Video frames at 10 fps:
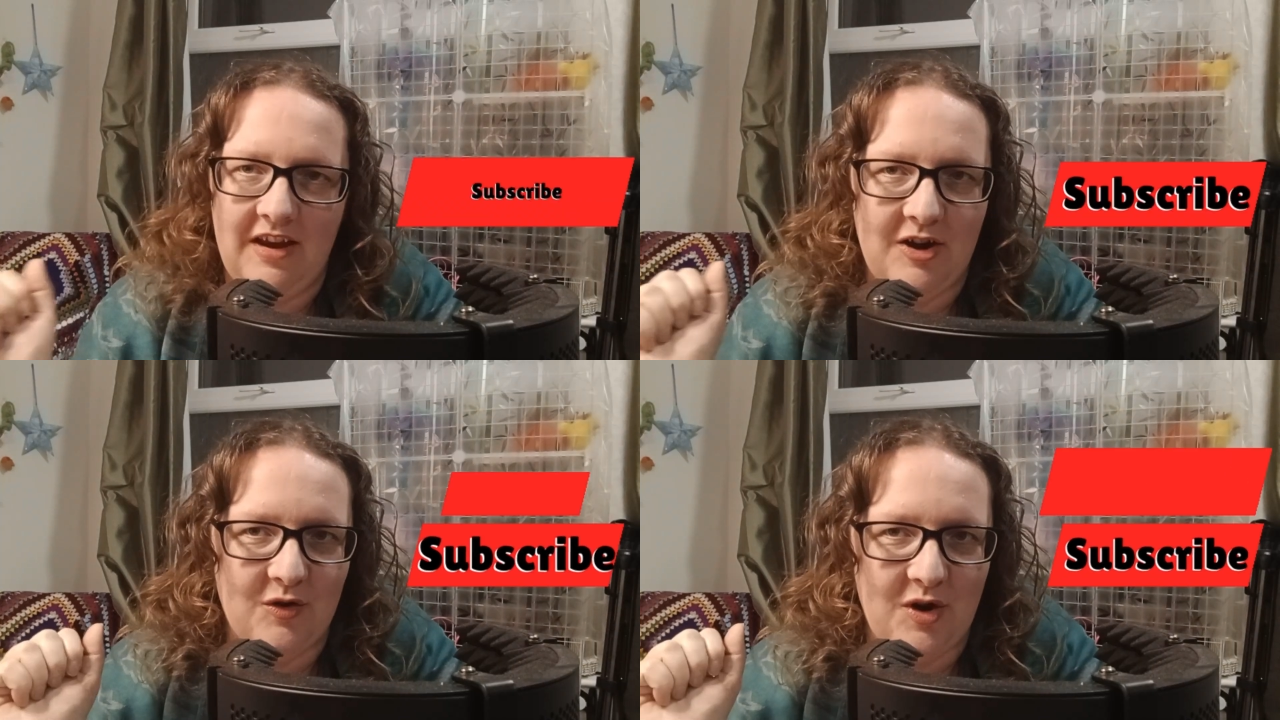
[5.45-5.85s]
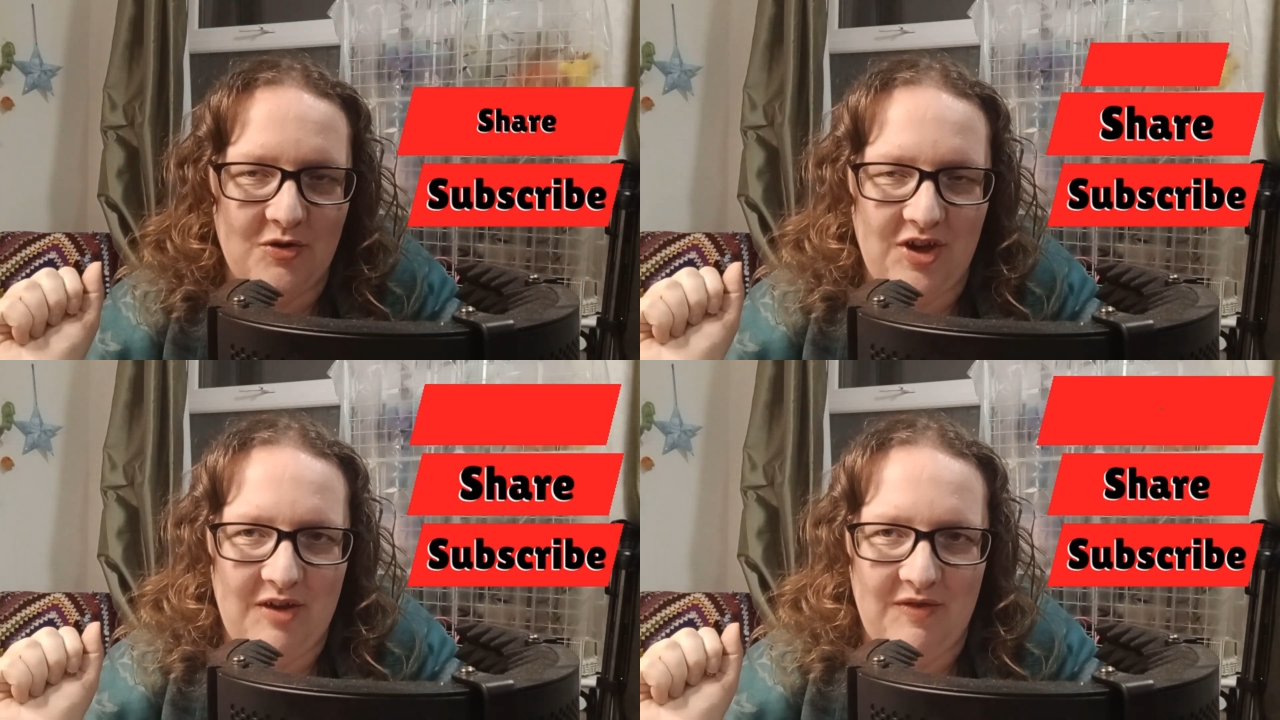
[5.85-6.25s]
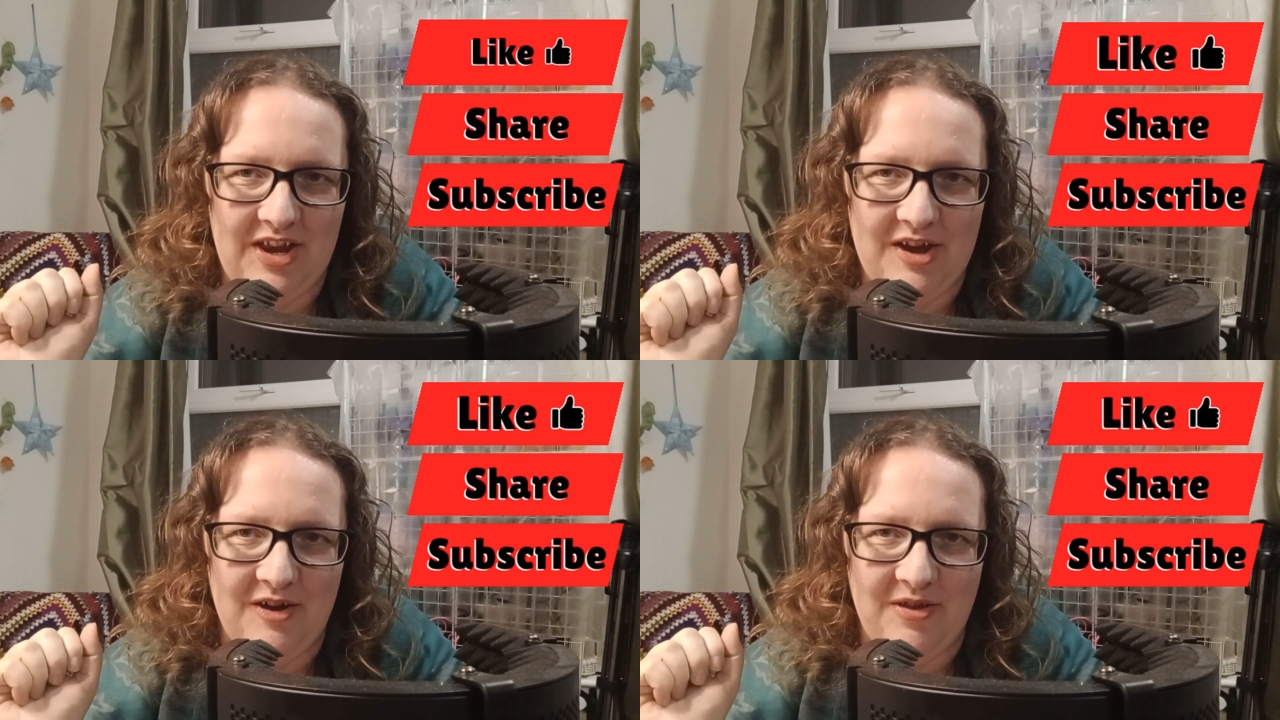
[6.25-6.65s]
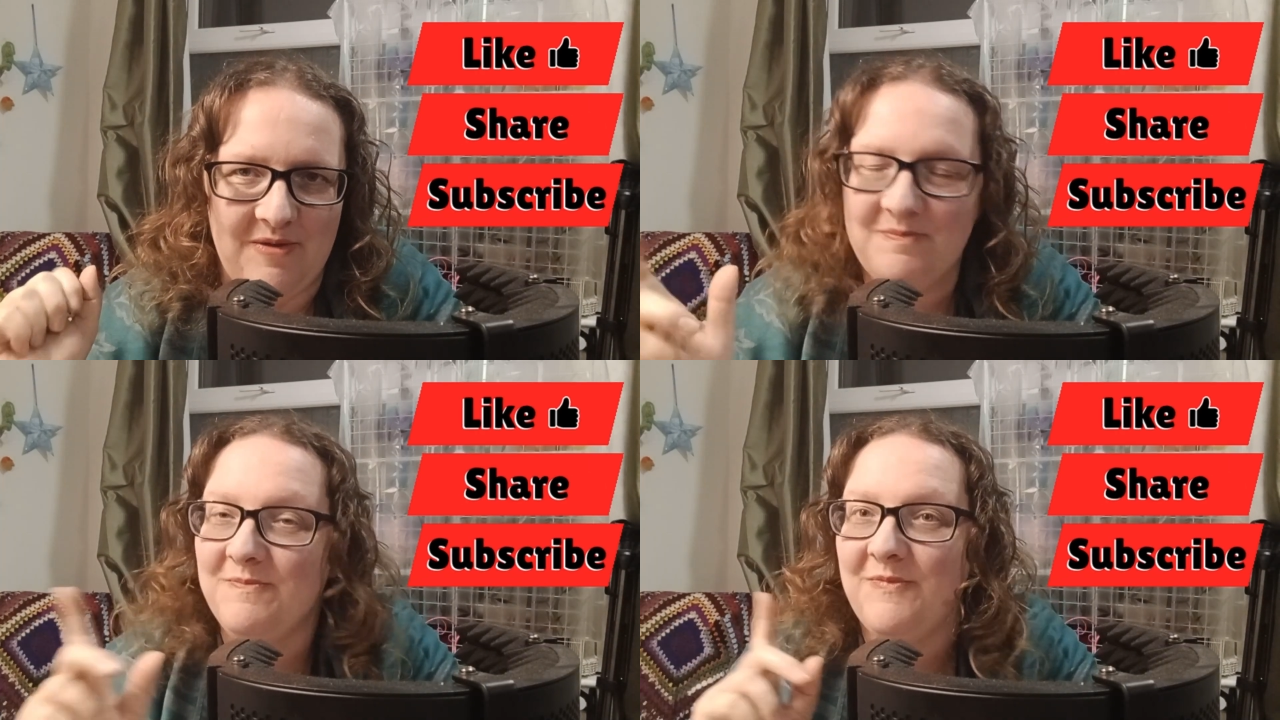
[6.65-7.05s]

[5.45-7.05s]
crochet videos.